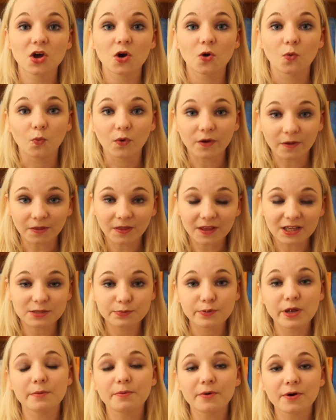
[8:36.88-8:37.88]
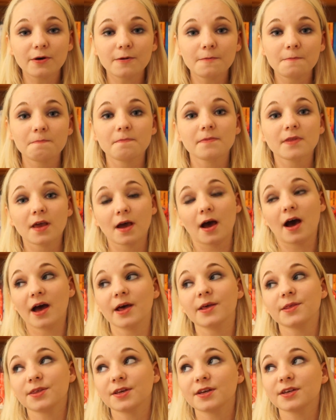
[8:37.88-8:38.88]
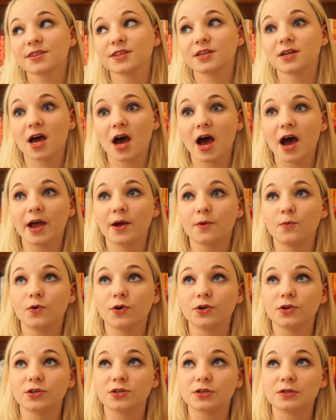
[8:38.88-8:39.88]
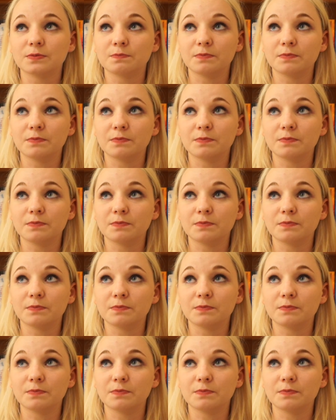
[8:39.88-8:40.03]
with these people, I think that I would